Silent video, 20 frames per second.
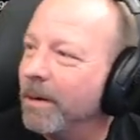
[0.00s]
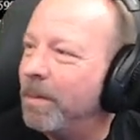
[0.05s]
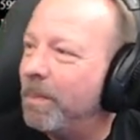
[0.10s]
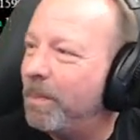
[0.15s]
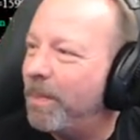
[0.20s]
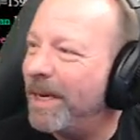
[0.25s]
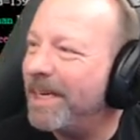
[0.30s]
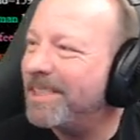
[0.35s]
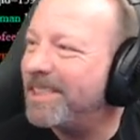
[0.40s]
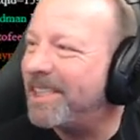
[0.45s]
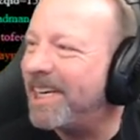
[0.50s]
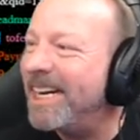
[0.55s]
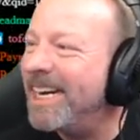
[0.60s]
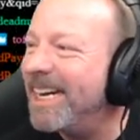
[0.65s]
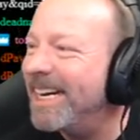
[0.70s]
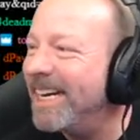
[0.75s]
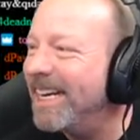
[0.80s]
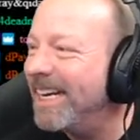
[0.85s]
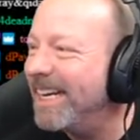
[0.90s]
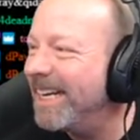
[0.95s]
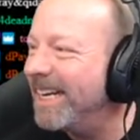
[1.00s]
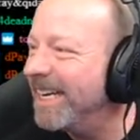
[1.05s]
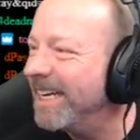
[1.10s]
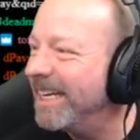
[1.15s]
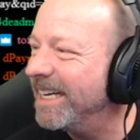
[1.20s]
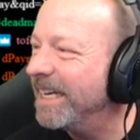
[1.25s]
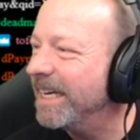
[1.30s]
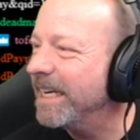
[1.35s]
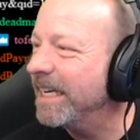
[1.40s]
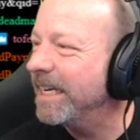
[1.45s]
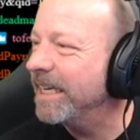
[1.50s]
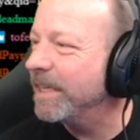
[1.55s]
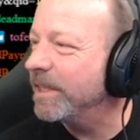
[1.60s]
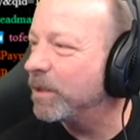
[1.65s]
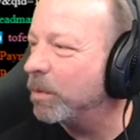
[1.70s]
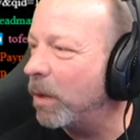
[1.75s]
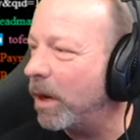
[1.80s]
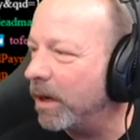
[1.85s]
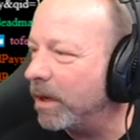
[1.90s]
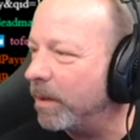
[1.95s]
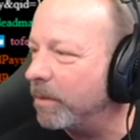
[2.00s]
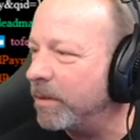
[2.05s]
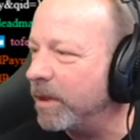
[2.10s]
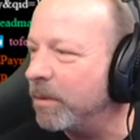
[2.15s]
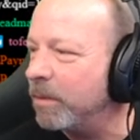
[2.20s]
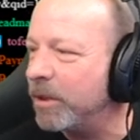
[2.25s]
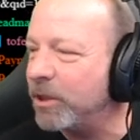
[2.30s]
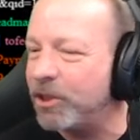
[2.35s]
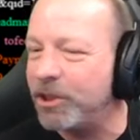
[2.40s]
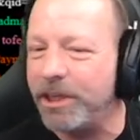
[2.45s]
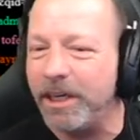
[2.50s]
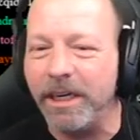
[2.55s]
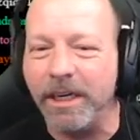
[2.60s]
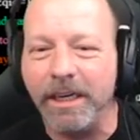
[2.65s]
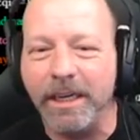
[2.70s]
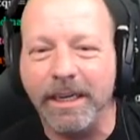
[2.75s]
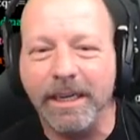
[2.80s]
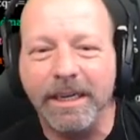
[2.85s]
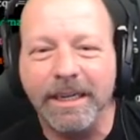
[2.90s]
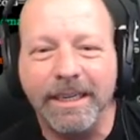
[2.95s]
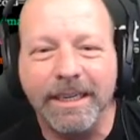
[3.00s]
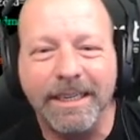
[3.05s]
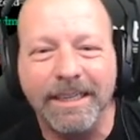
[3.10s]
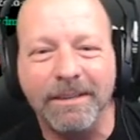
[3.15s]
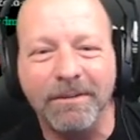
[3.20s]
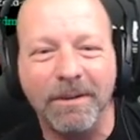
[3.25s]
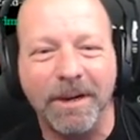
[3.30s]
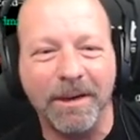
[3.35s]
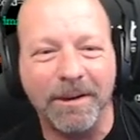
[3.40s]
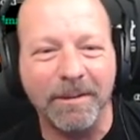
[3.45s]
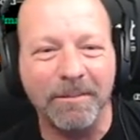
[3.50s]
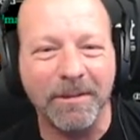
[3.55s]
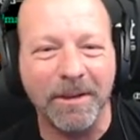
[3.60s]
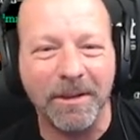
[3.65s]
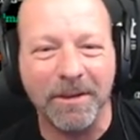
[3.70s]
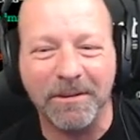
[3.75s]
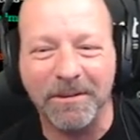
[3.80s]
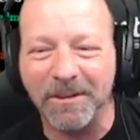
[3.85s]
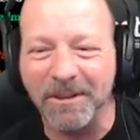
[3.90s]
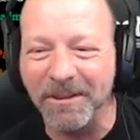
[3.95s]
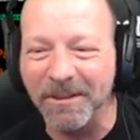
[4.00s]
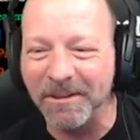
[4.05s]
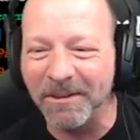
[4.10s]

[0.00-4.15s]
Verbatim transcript: Big Cheese! Welcome to the machine. Welcome to the crew.